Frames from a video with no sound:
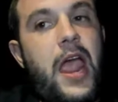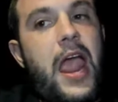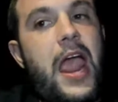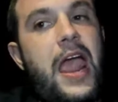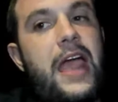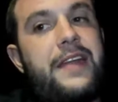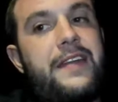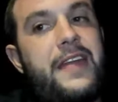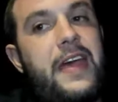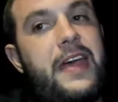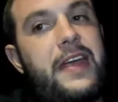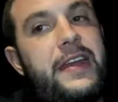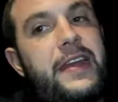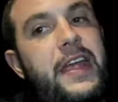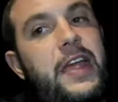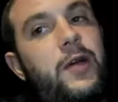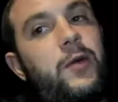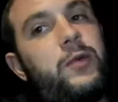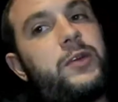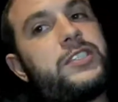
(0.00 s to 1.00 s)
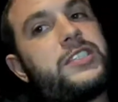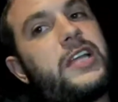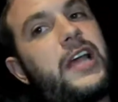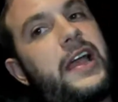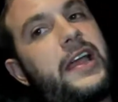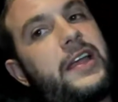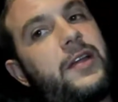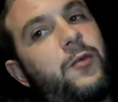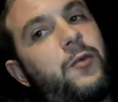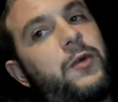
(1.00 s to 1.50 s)
And then it was
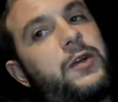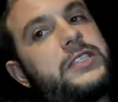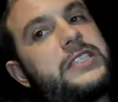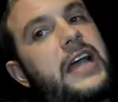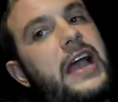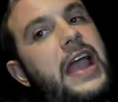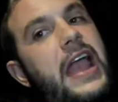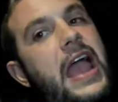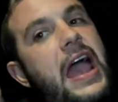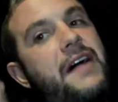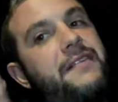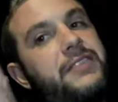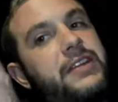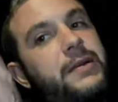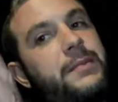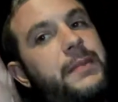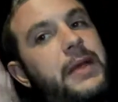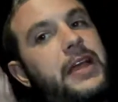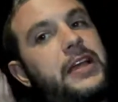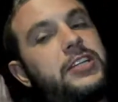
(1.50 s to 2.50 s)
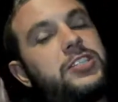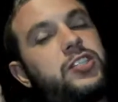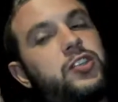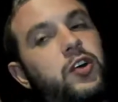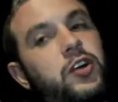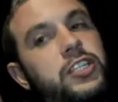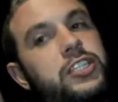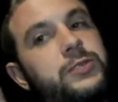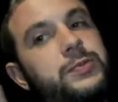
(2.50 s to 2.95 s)
like, was I having to make a choice